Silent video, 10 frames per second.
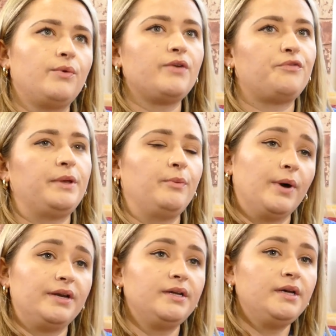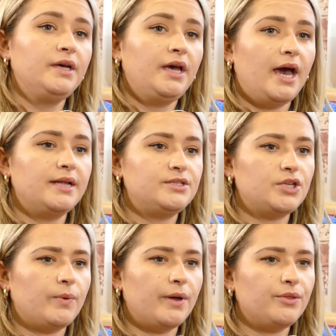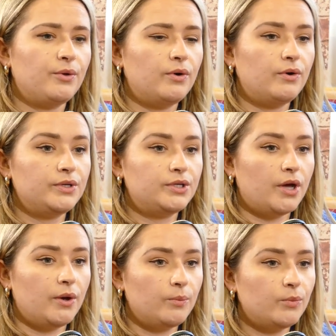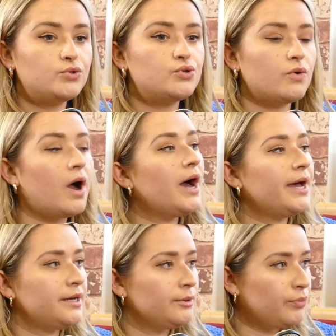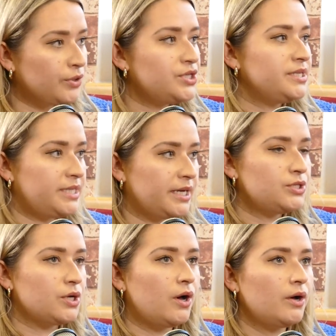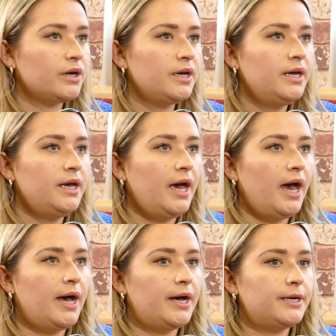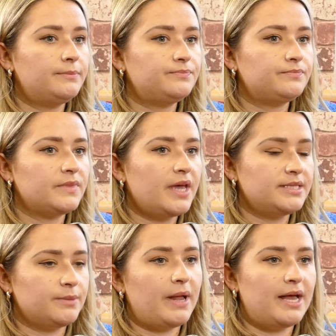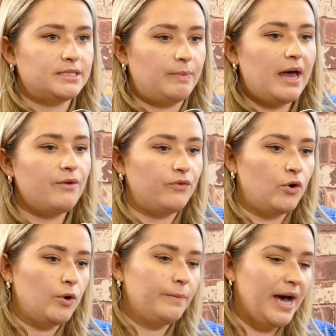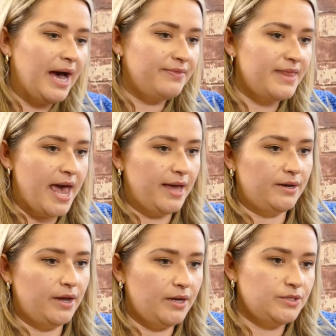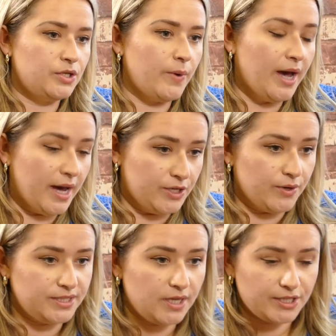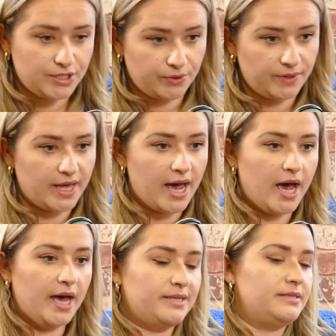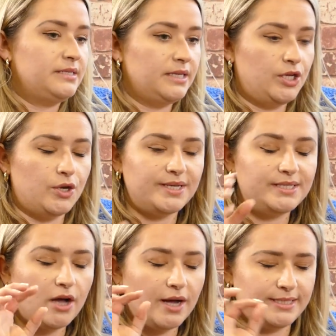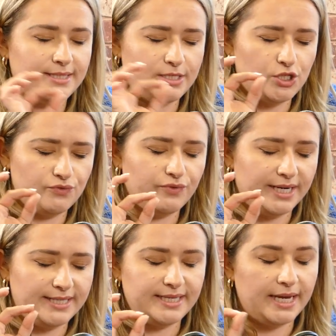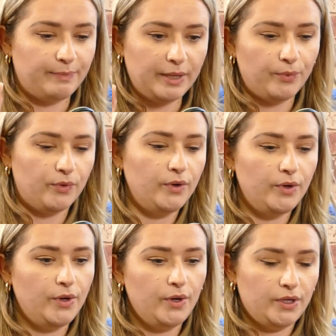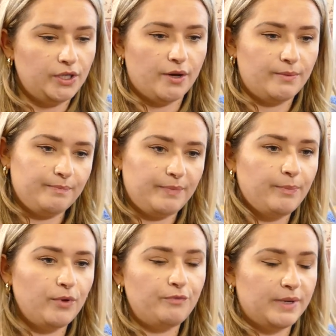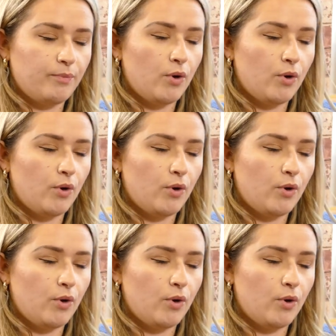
work for people. And so I thought, we'll try pushing TikTok as a platform. And then so I started doing that, and I started to really see, and people who've been in